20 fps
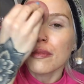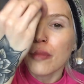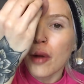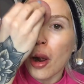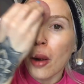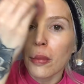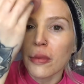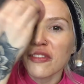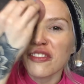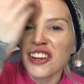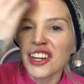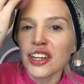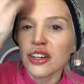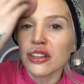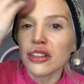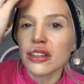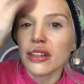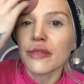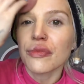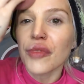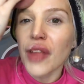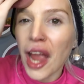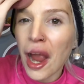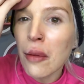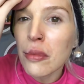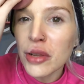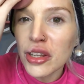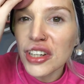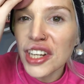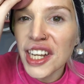Popfeel,
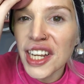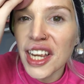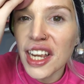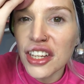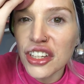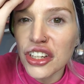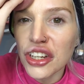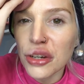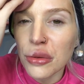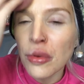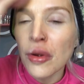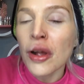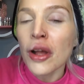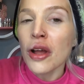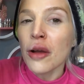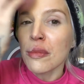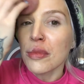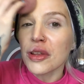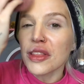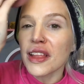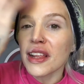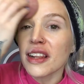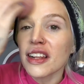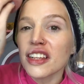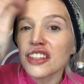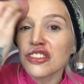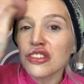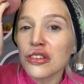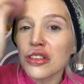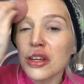I'm looking at you. But then
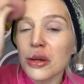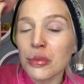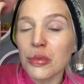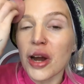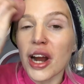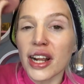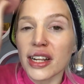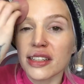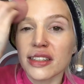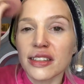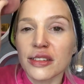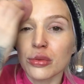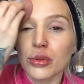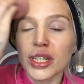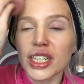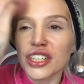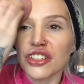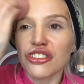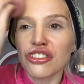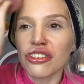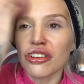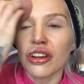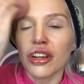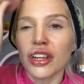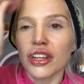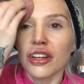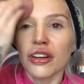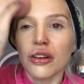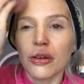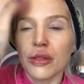there's other brands which,
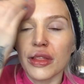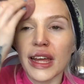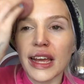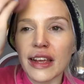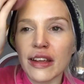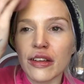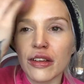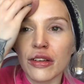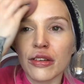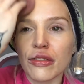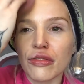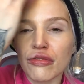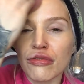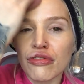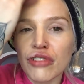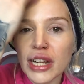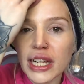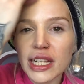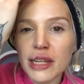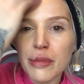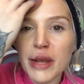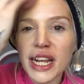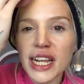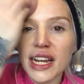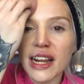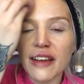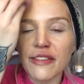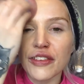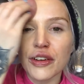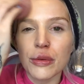you know, they really make
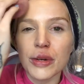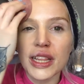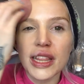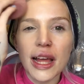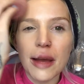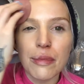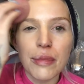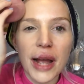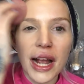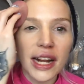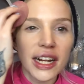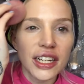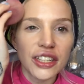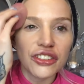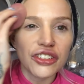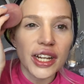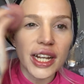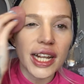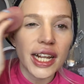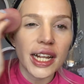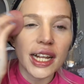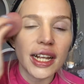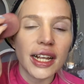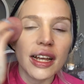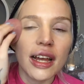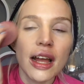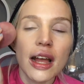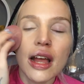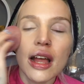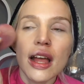an effort with their packaging
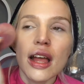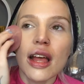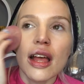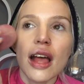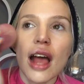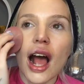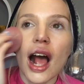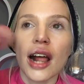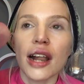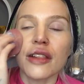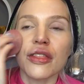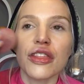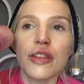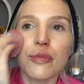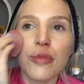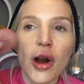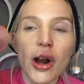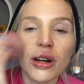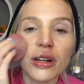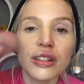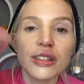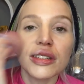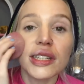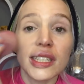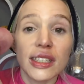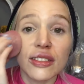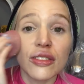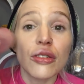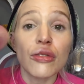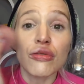and the product
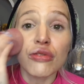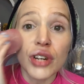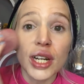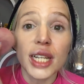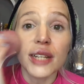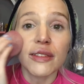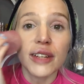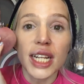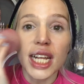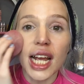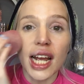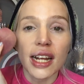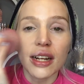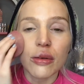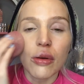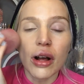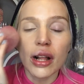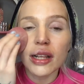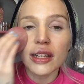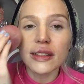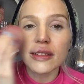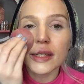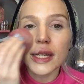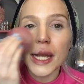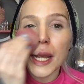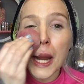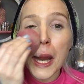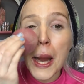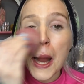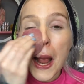is really, really high
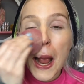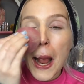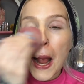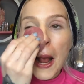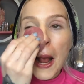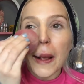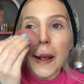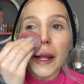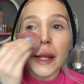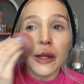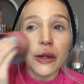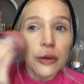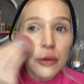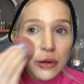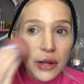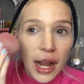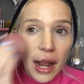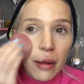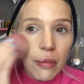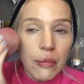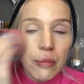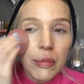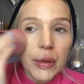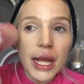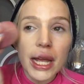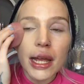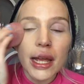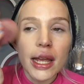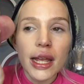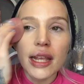quality. You can
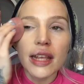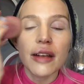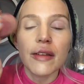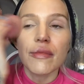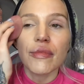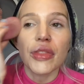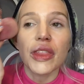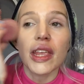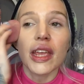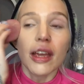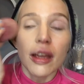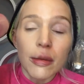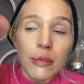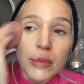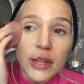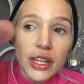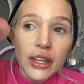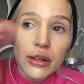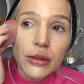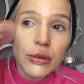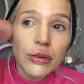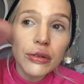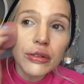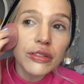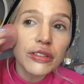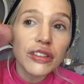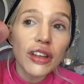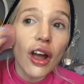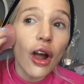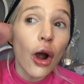be,
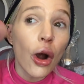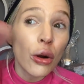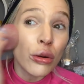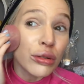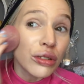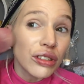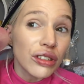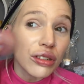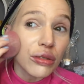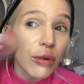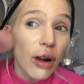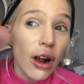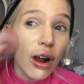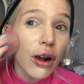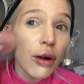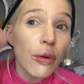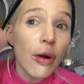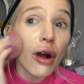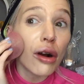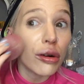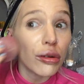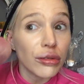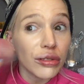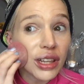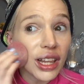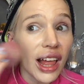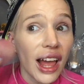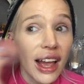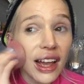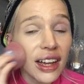Kimuse, O2O,
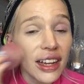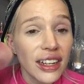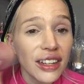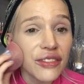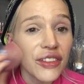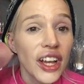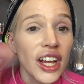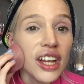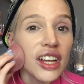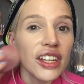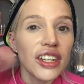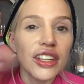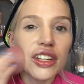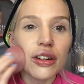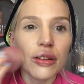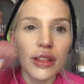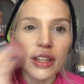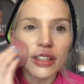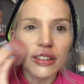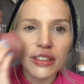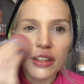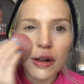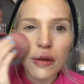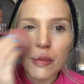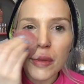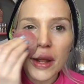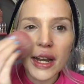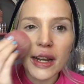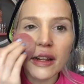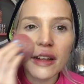Hold Live. You know, there's so
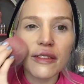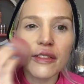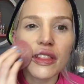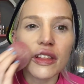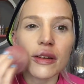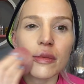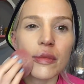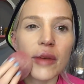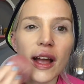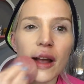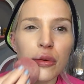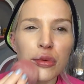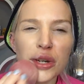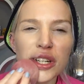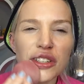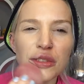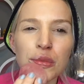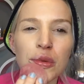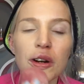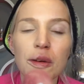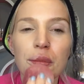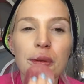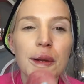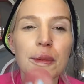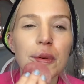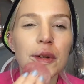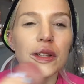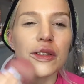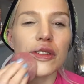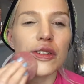many of them. I wish more
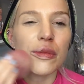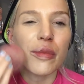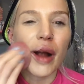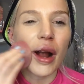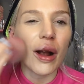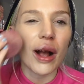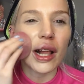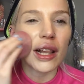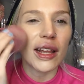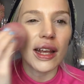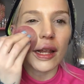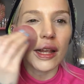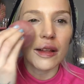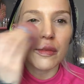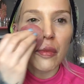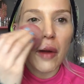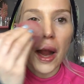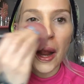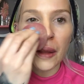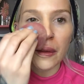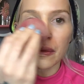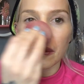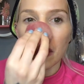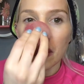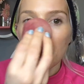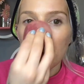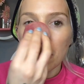people knew about AliExpress.